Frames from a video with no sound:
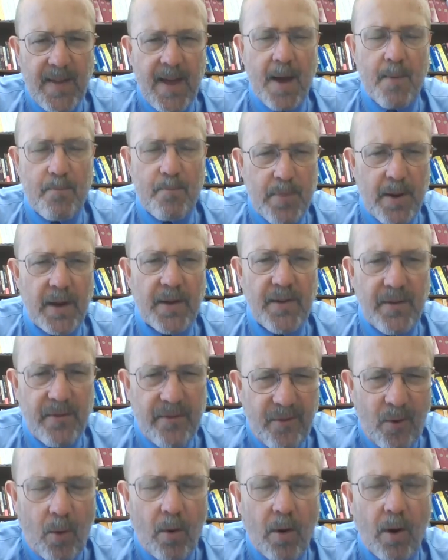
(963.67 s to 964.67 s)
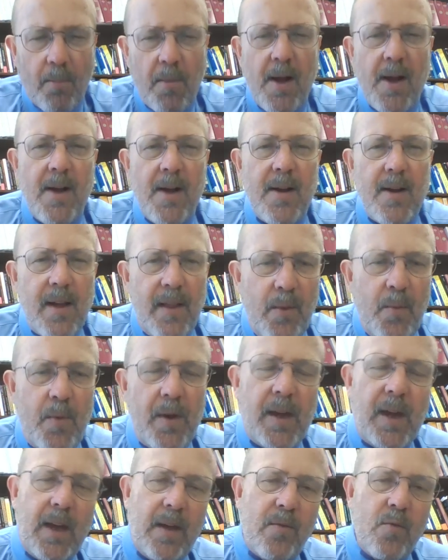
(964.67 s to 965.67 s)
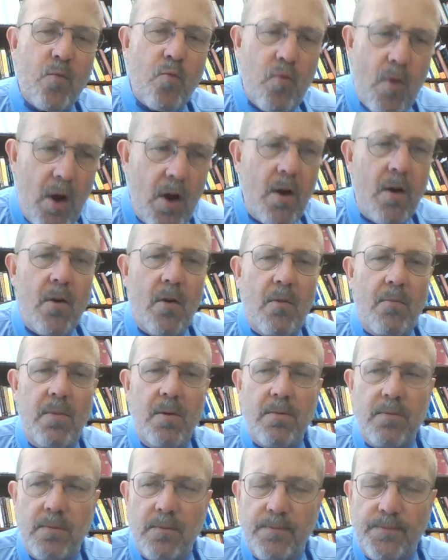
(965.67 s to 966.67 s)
that best form. And then we get Rome,